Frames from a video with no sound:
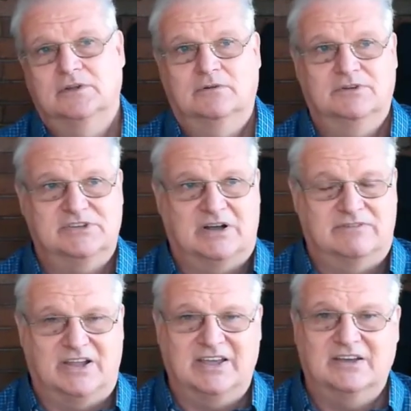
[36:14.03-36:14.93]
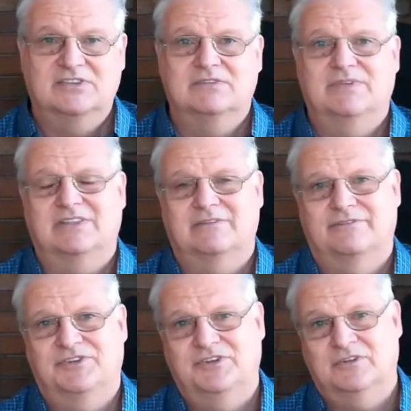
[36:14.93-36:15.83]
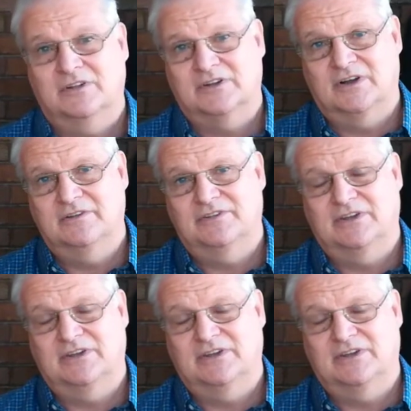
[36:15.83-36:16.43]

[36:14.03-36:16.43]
which I've likened to metaphysical growth,